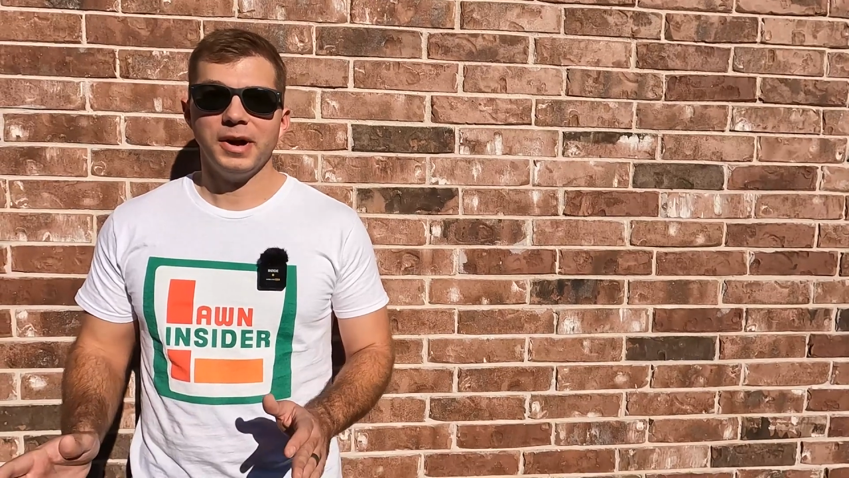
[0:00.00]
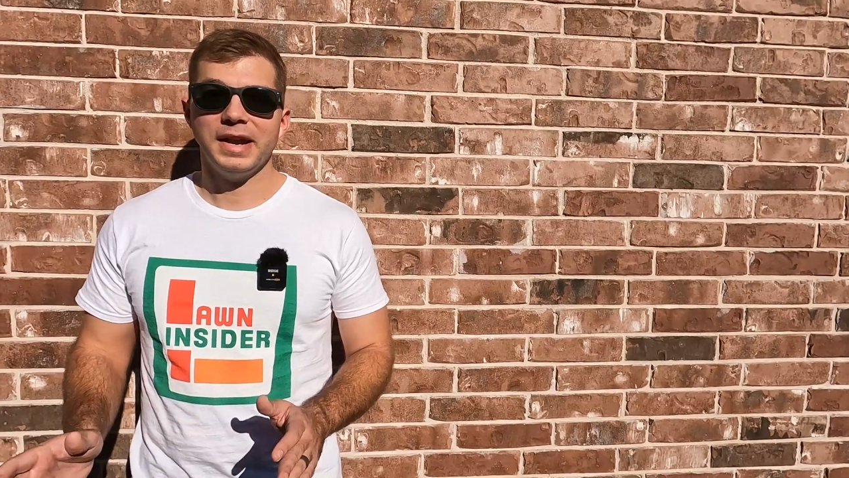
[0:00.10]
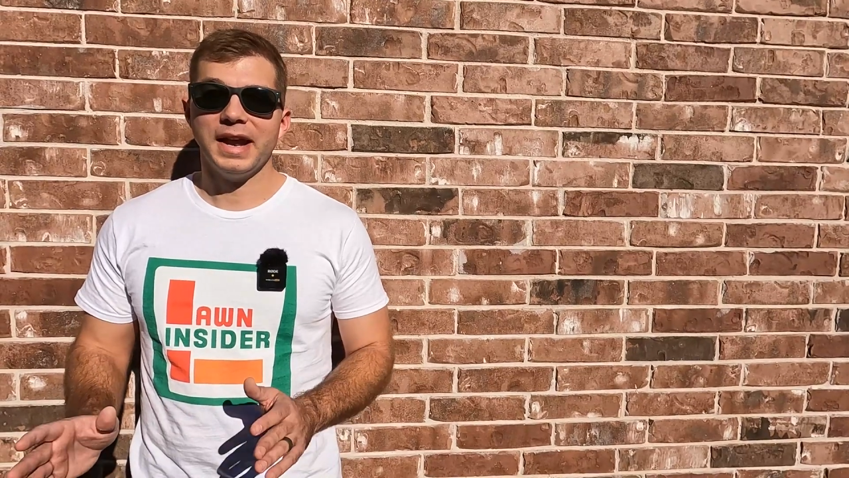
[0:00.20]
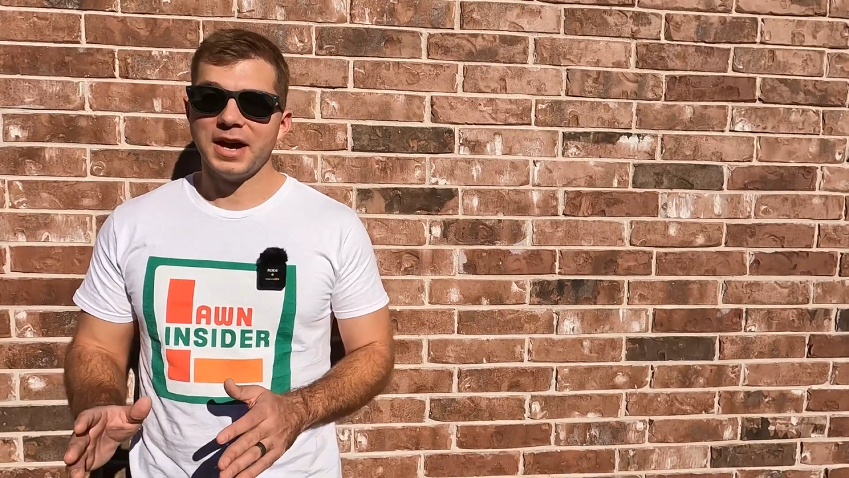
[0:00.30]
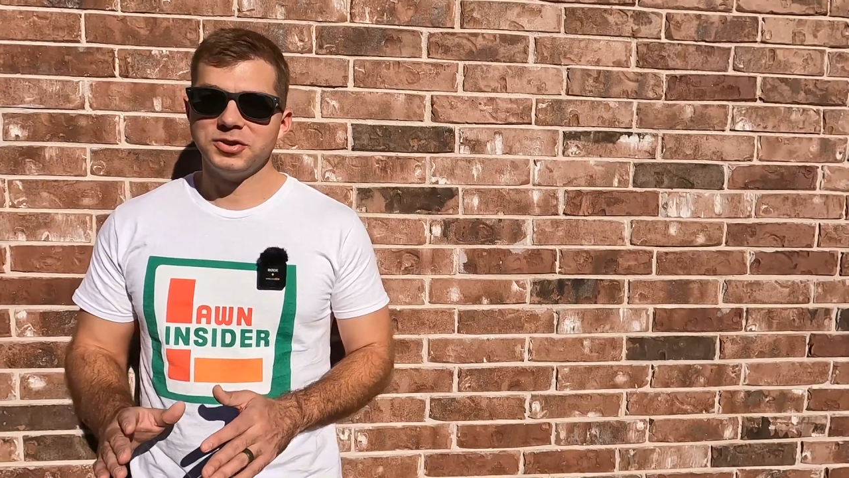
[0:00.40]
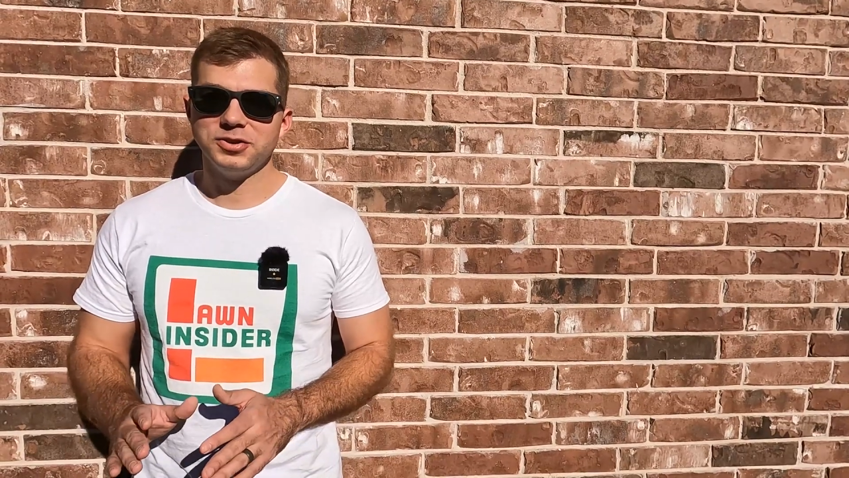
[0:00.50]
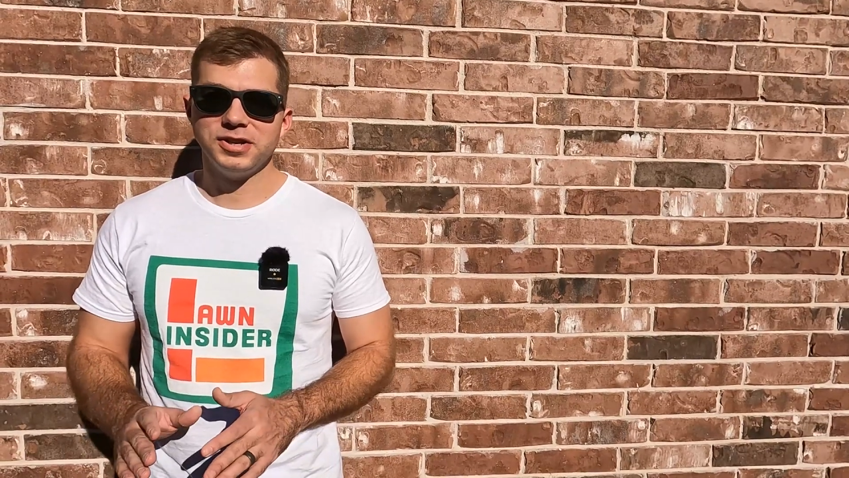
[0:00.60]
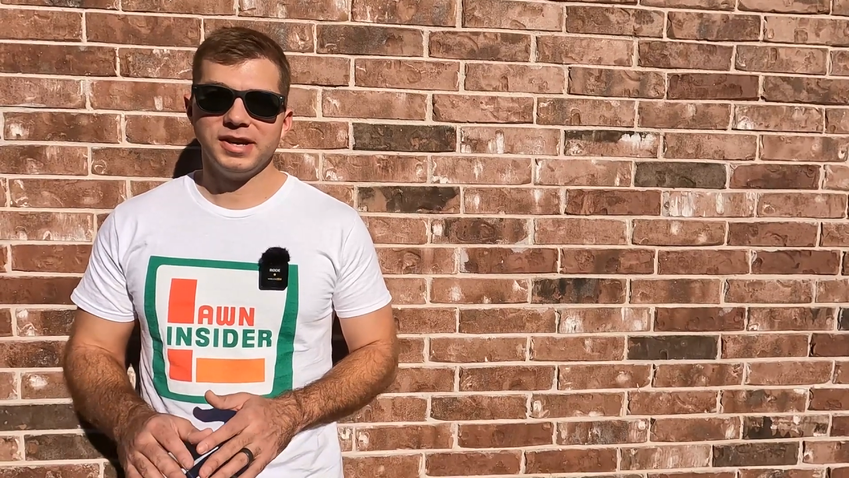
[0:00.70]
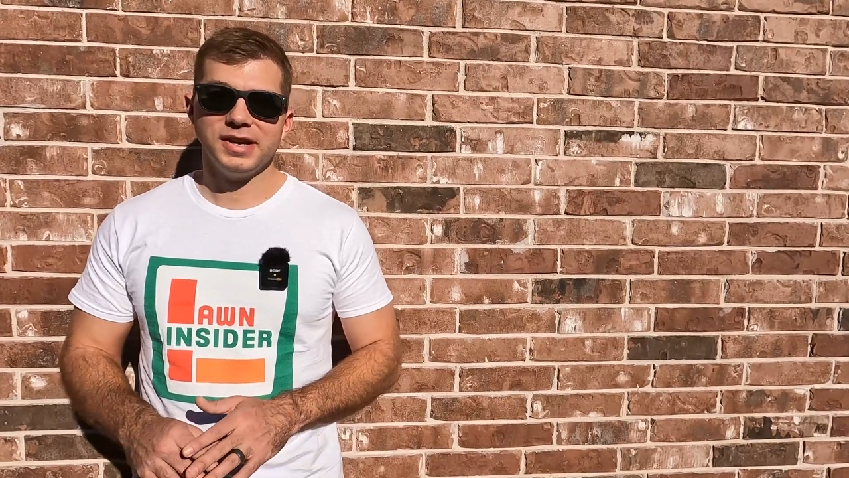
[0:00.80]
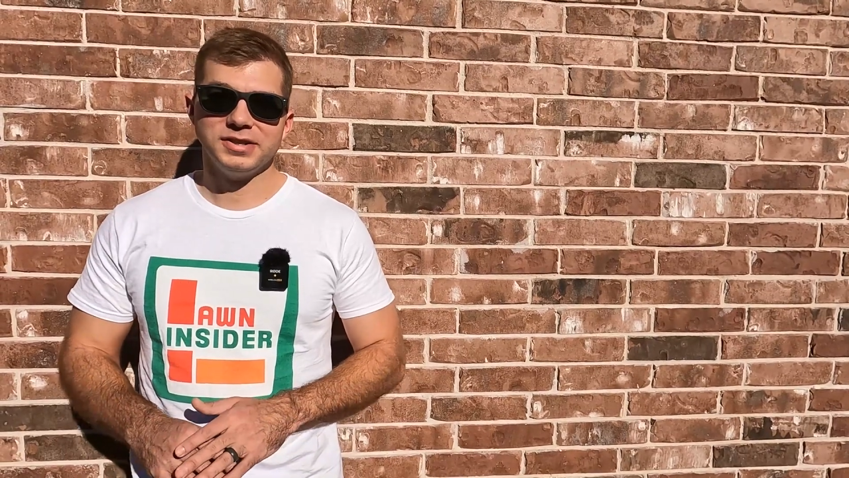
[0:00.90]
but
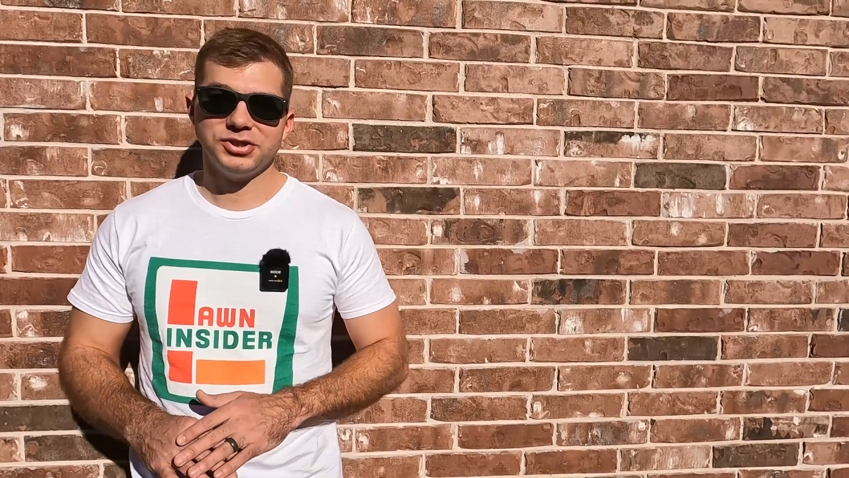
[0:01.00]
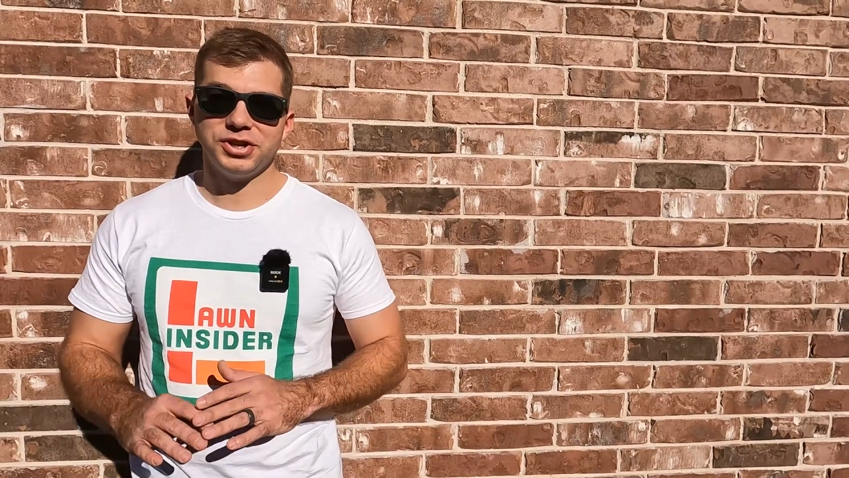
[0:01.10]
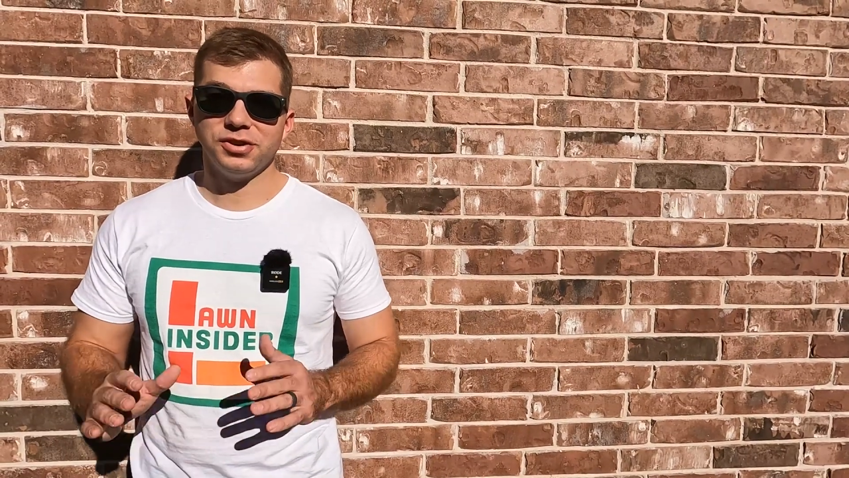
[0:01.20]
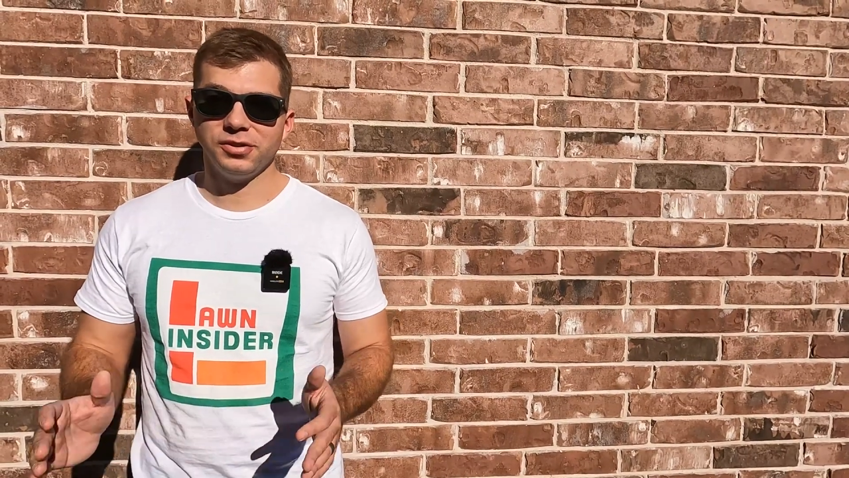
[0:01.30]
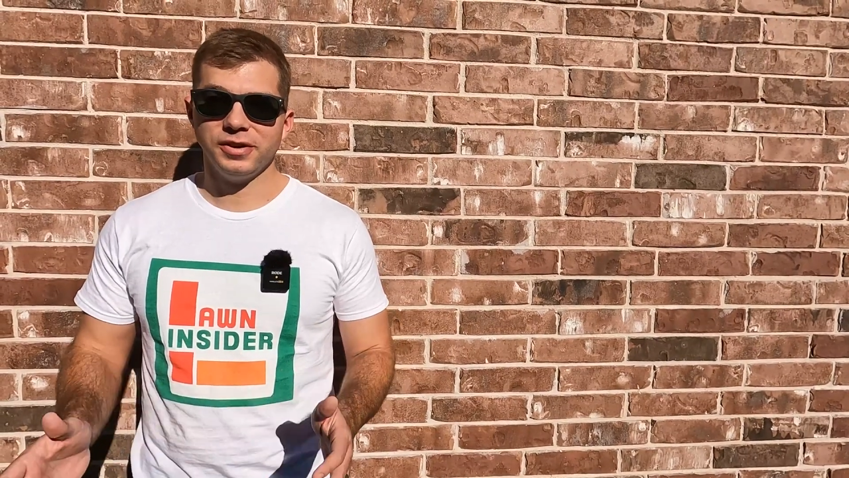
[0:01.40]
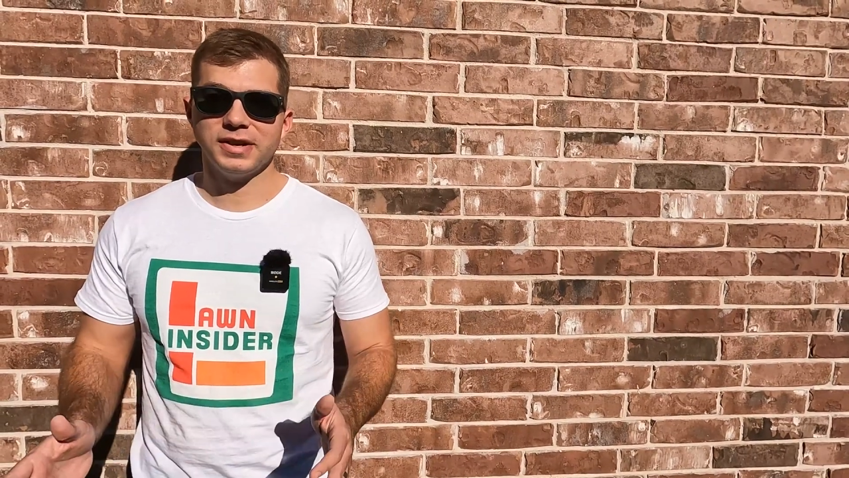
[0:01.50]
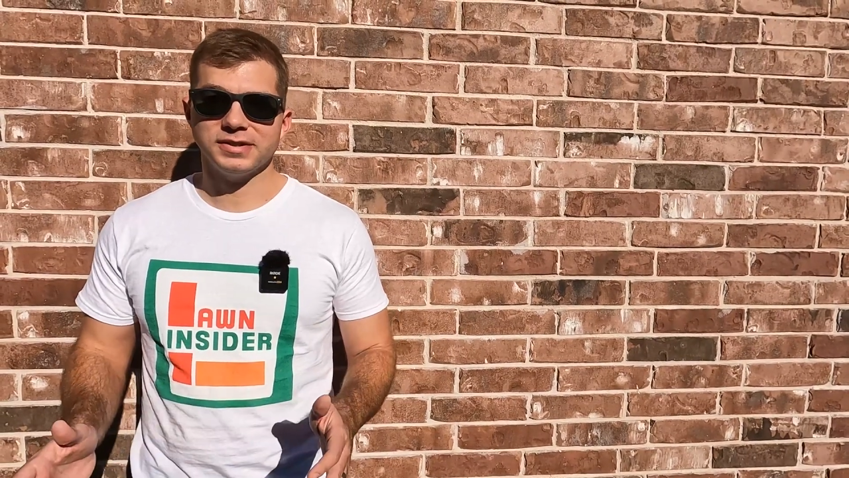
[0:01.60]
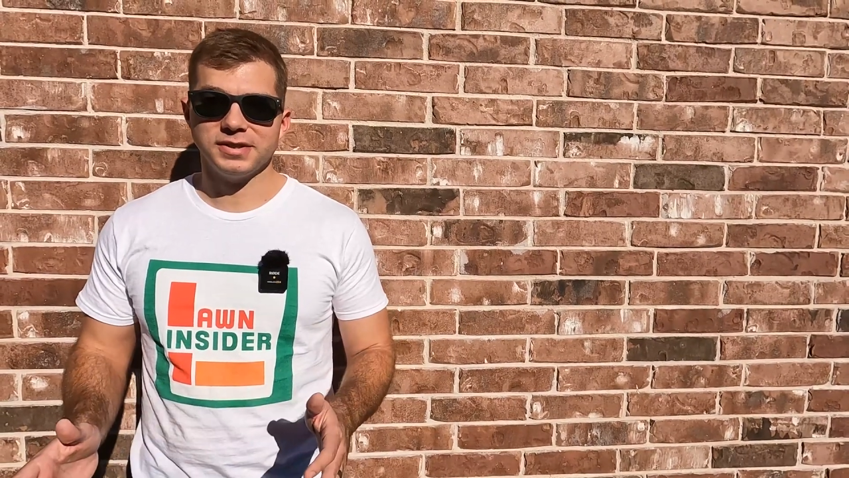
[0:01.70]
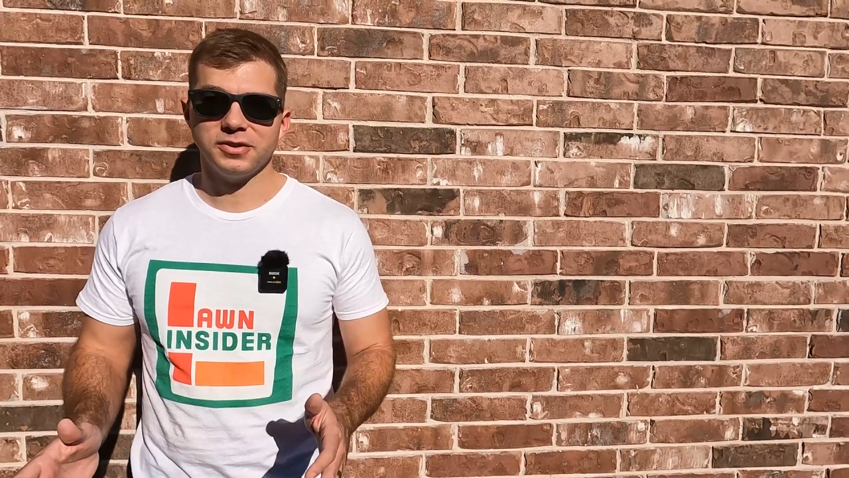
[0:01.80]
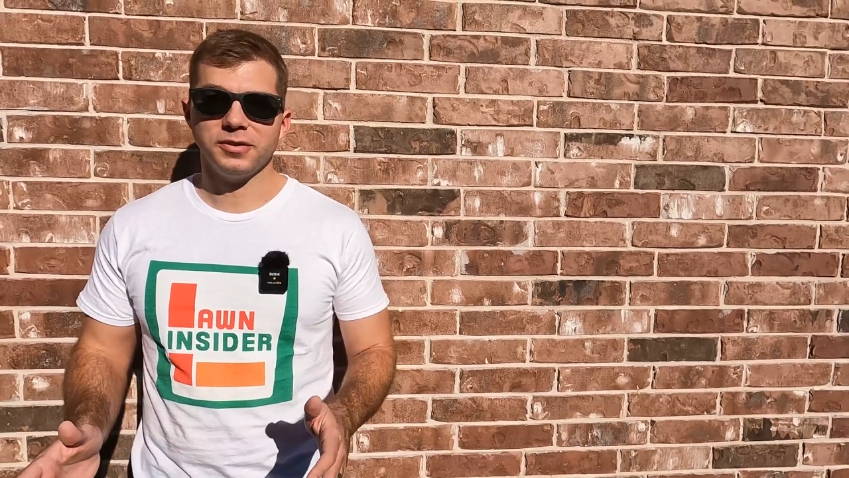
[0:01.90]
nitrogen is generally
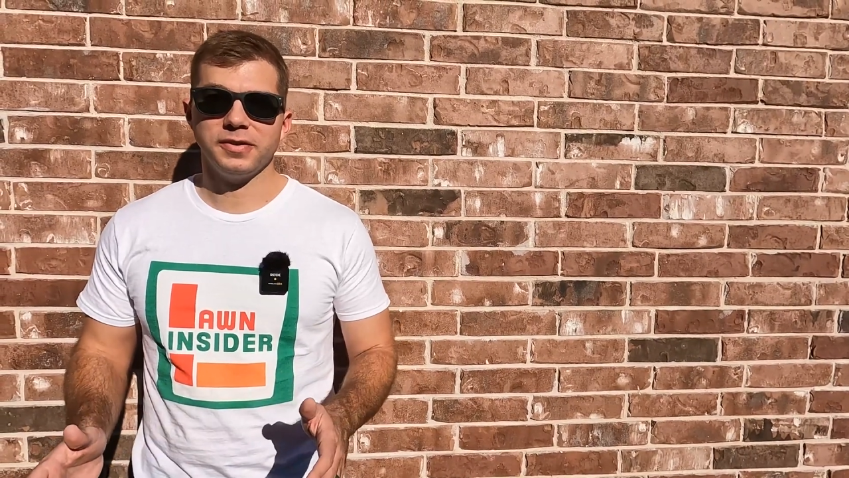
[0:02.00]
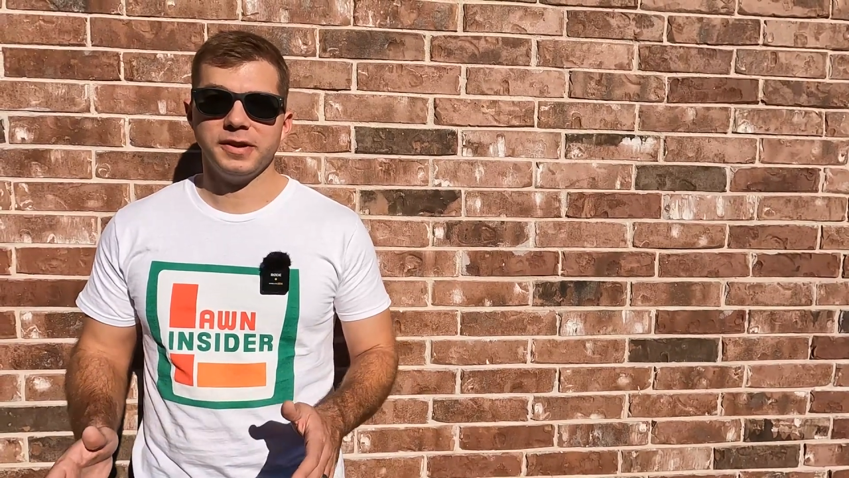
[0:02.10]
considered